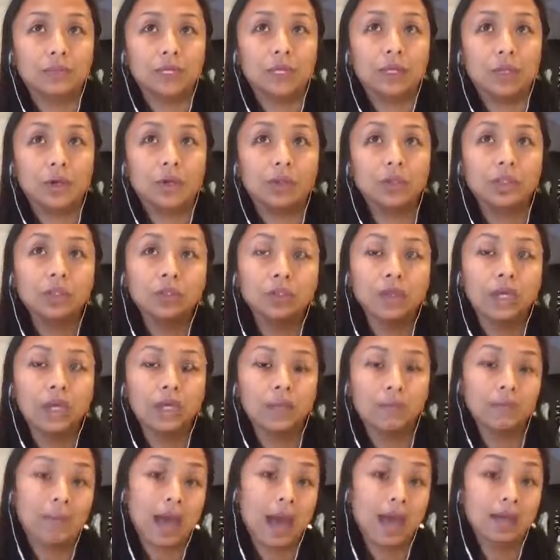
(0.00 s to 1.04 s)
in order to
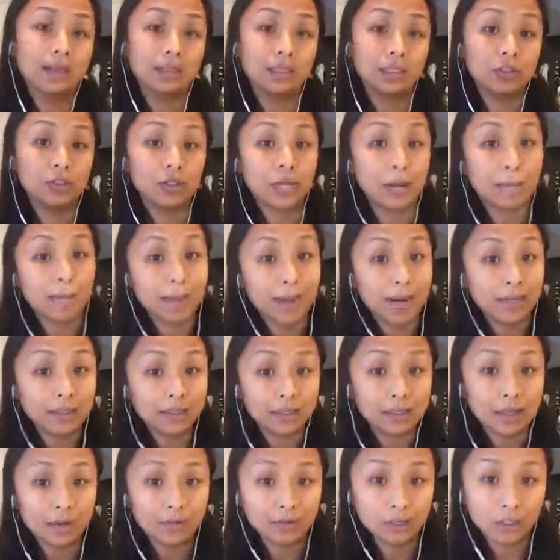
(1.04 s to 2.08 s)
get a balance, you got
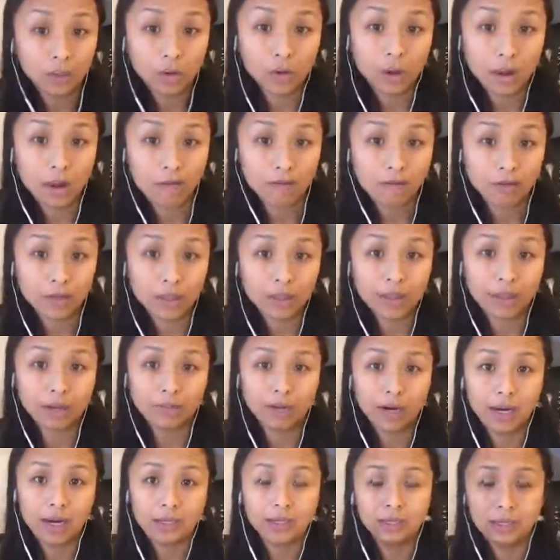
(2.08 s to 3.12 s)
balance out little everything,
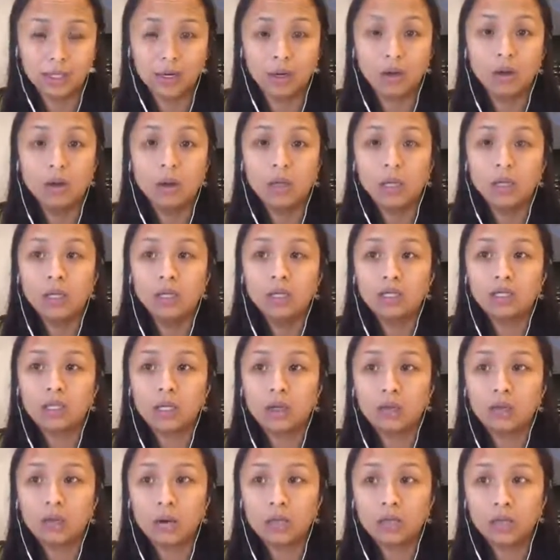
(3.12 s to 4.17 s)
right? So
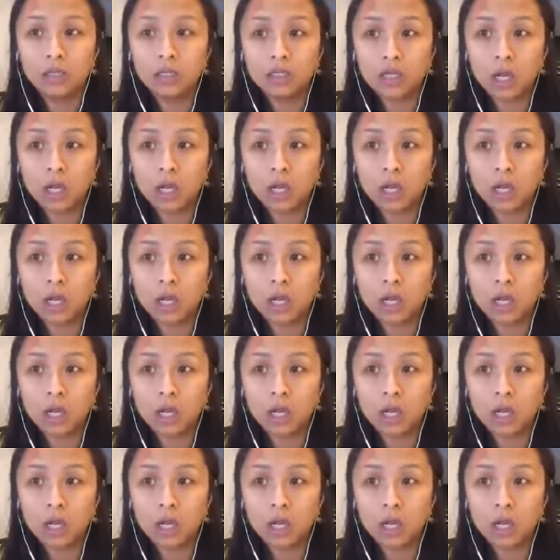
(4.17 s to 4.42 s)
when we